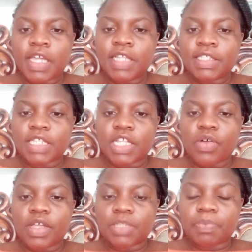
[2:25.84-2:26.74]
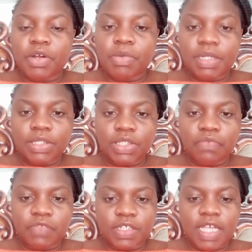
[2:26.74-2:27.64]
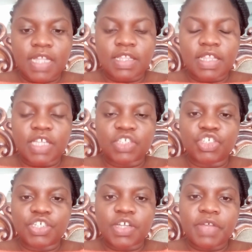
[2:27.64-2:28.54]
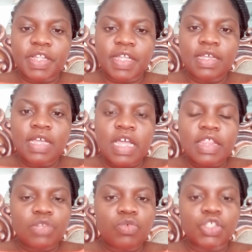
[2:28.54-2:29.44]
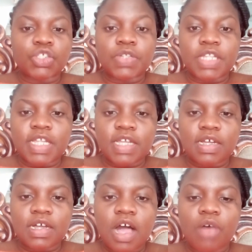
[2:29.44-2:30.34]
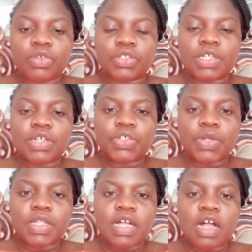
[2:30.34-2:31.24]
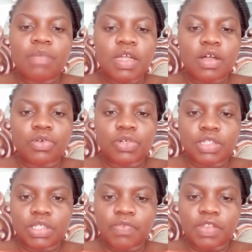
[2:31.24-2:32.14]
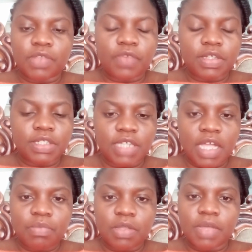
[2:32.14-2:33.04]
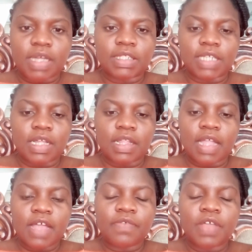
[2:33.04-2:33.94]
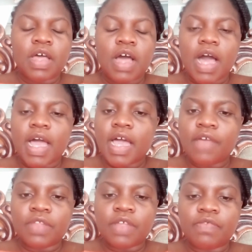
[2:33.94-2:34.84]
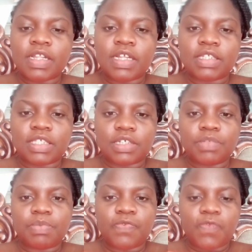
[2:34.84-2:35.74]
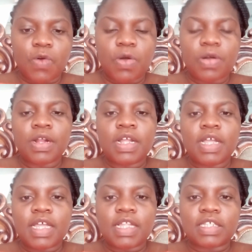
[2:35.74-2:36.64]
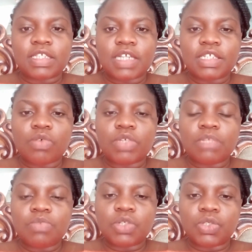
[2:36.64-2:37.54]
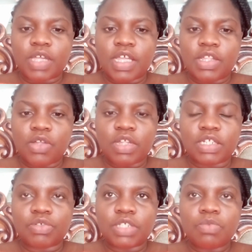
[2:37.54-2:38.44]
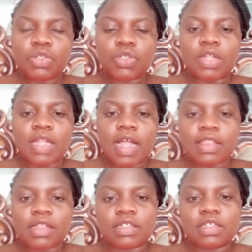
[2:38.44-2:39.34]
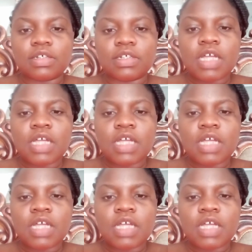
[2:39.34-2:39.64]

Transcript: the Insilico experiments of designing the sgRNA. That was unique. I was actually coming across this for the first time in my entire life. I have never learned such before, and as such I was able to gain knowledge. I was able to learn that